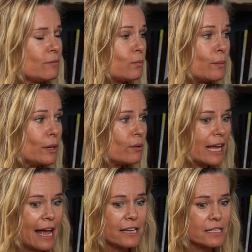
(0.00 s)
When we were
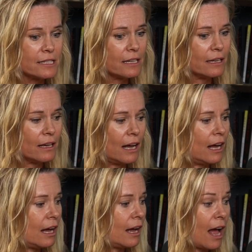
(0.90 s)
casting,
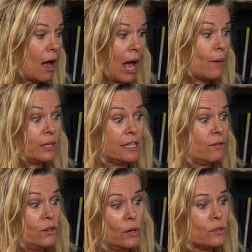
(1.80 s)
I would
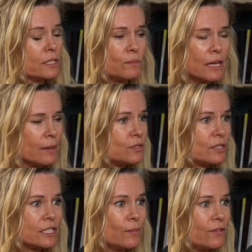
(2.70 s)
give notes sometimes
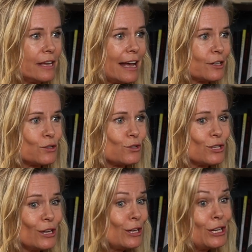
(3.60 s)
to some of the
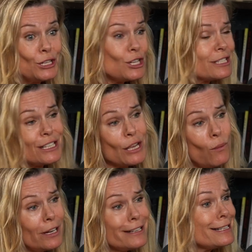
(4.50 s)
actors just because I
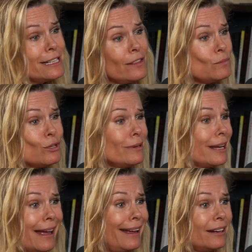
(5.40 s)
wanted to see them do it
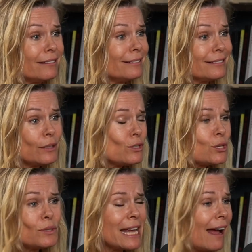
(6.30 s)
again. They were
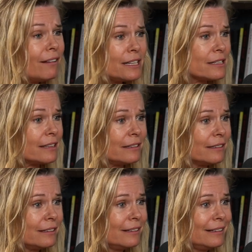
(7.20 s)
so talented.
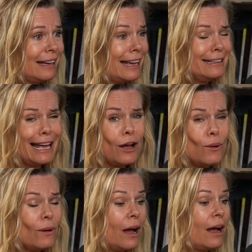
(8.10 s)
And now